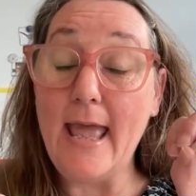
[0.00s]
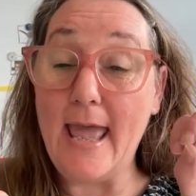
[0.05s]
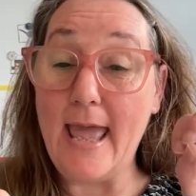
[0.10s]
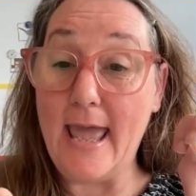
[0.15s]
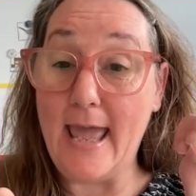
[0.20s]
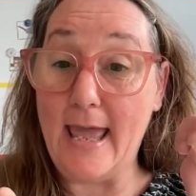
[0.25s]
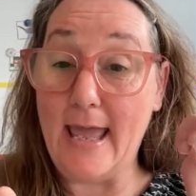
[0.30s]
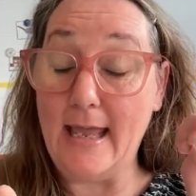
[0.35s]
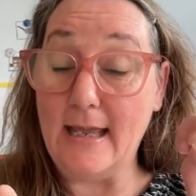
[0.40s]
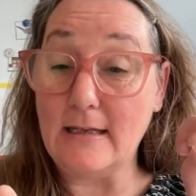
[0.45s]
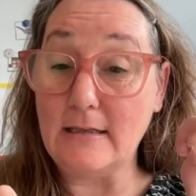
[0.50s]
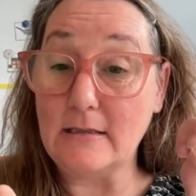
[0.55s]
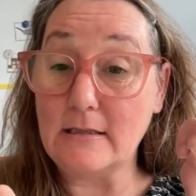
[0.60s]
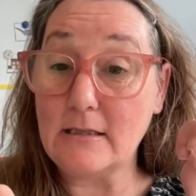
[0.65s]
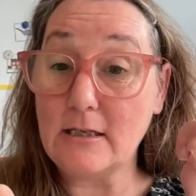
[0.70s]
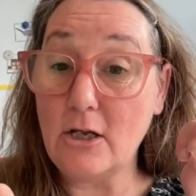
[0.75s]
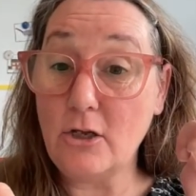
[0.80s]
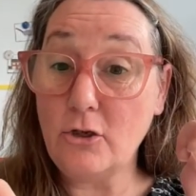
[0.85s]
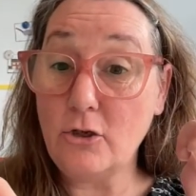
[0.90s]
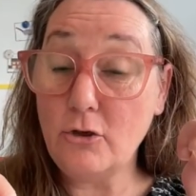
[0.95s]
and
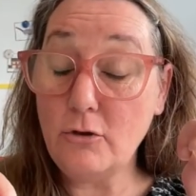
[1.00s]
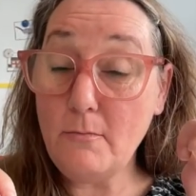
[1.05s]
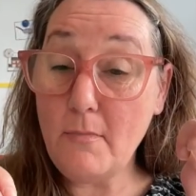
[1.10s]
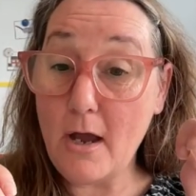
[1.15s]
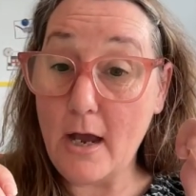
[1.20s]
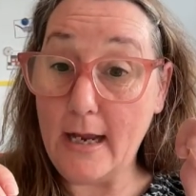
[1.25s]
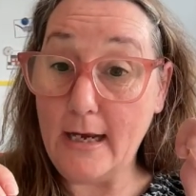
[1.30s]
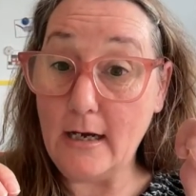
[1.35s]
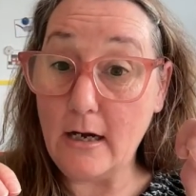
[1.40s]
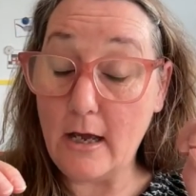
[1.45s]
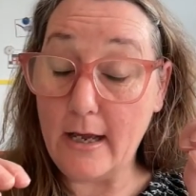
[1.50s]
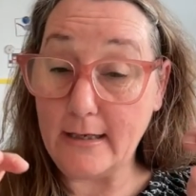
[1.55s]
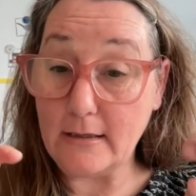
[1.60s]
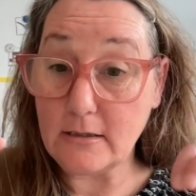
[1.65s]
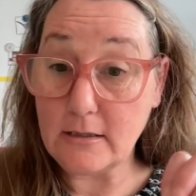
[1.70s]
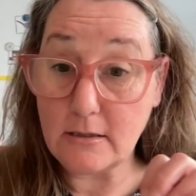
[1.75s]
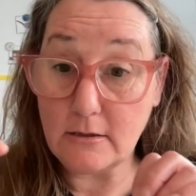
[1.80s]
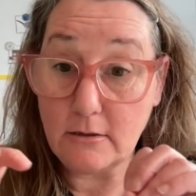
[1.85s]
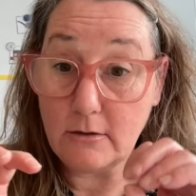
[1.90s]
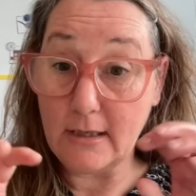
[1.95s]
you might like
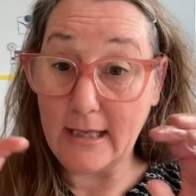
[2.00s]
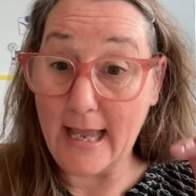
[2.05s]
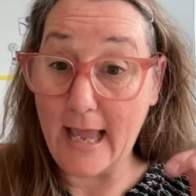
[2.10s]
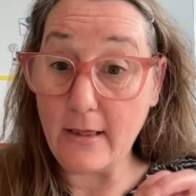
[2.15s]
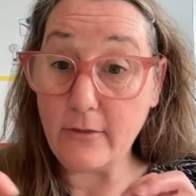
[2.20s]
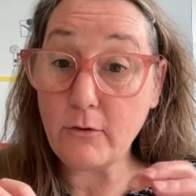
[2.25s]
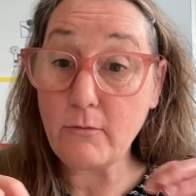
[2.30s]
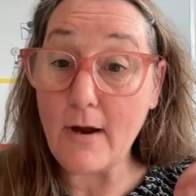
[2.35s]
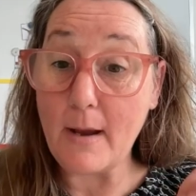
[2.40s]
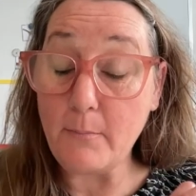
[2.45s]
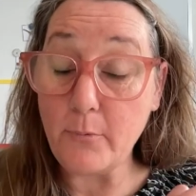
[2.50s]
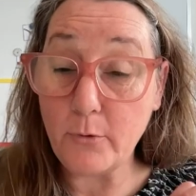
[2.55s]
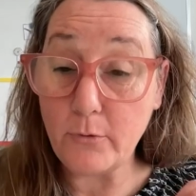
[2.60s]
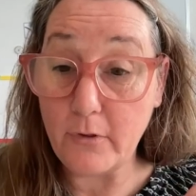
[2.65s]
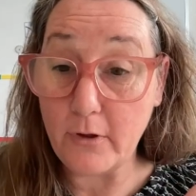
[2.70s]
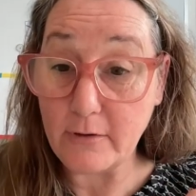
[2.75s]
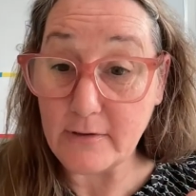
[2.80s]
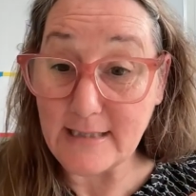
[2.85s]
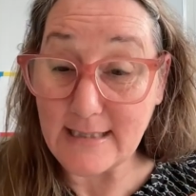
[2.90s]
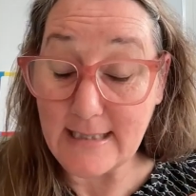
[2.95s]
to gather up all
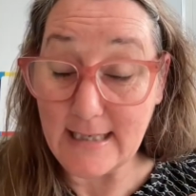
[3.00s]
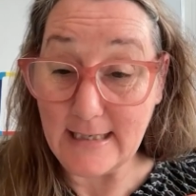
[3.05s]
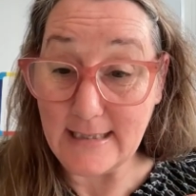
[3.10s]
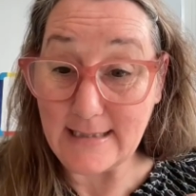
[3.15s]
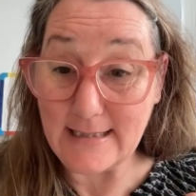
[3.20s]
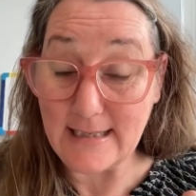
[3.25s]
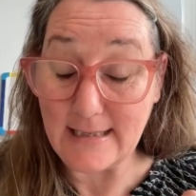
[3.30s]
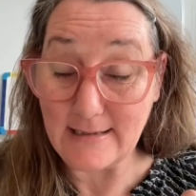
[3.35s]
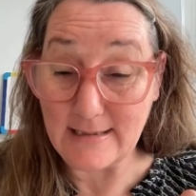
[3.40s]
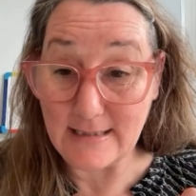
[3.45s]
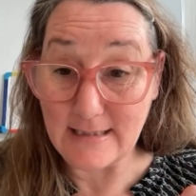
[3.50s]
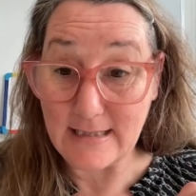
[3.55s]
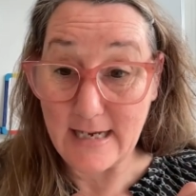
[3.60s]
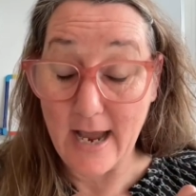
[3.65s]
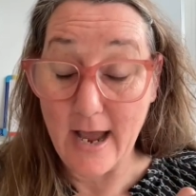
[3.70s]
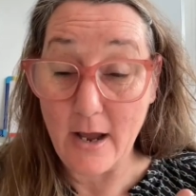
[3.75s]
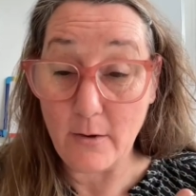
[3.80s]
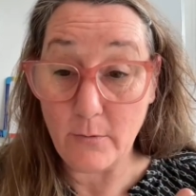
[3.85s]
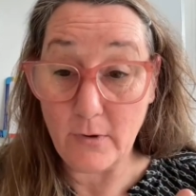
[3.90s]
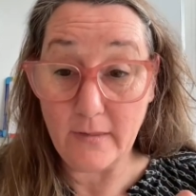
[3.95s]
those things that
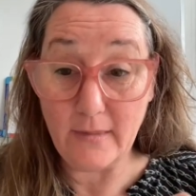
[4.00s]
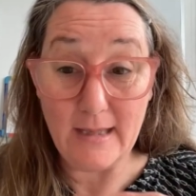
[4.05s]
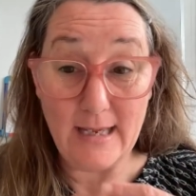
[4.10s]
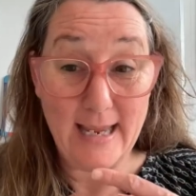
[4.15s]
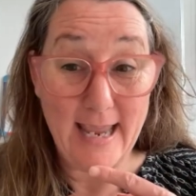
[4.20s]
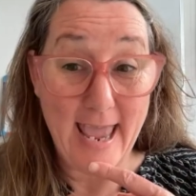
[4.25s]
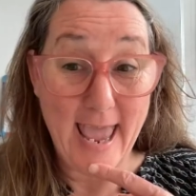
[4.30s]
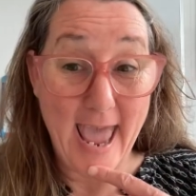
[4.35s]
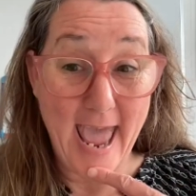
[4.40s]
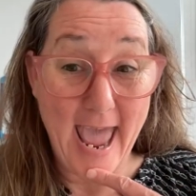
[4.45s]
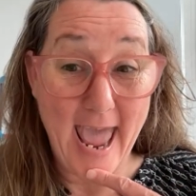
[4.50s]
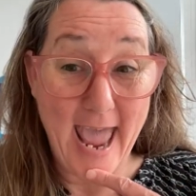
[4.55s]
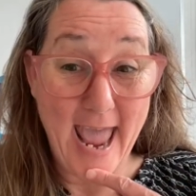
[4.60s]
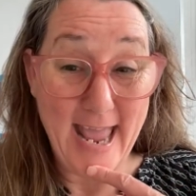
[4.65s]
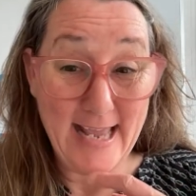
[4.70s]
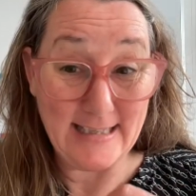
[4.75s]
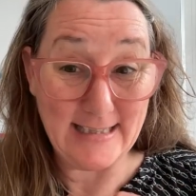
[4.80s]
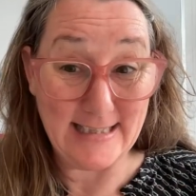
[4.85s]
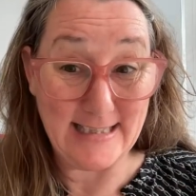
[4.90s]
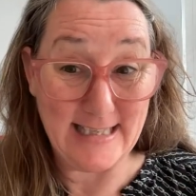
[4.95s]
start with the A
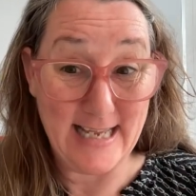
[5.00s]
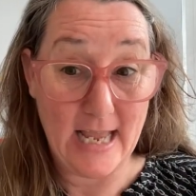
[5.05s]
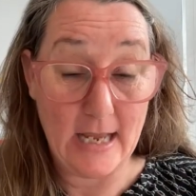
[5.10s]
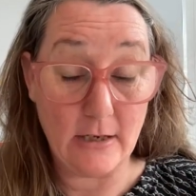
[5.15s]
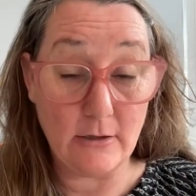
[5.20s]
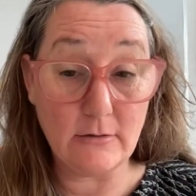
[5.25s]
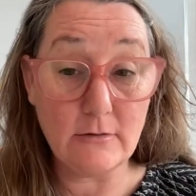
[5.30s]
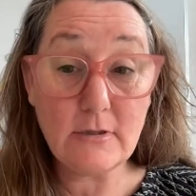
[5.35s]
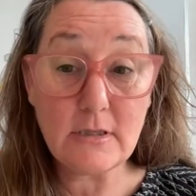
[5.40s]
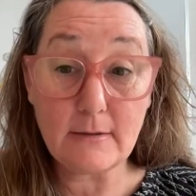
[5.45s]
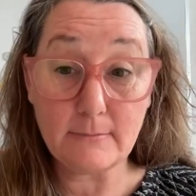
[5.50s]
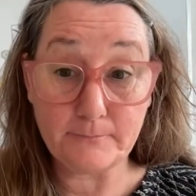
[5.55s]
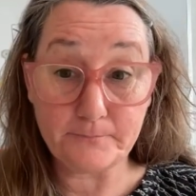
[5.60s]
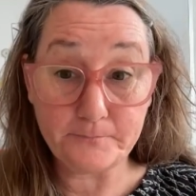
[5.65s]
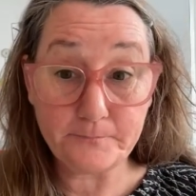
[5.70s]
sound,